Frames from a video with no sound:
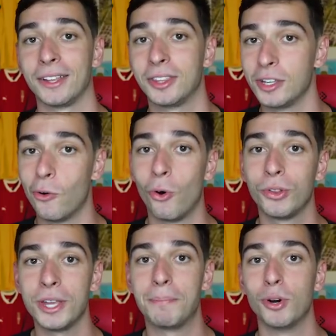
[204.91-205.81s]
The
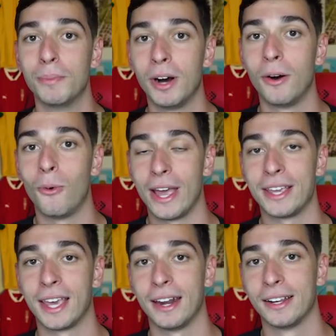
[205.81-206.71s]
only Puma away
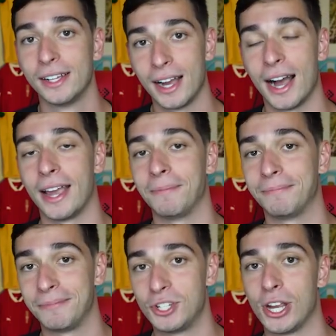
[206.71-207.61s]
kit I
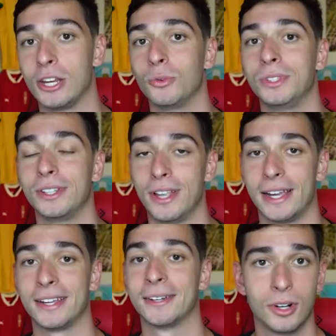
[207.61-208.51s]
genuinely
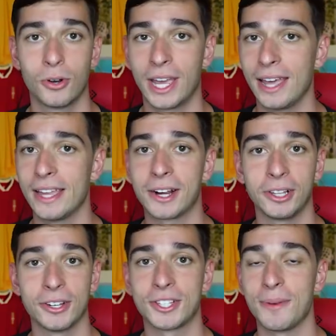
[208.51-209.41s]
like. Okay, that
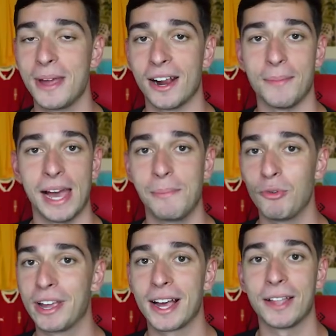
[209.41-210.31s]
clears some air. I'm happy
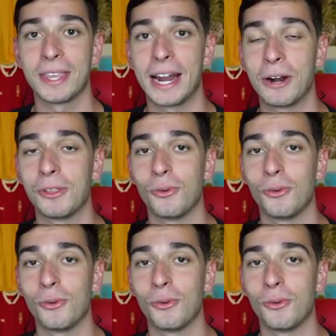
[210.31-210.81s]
we got that out of the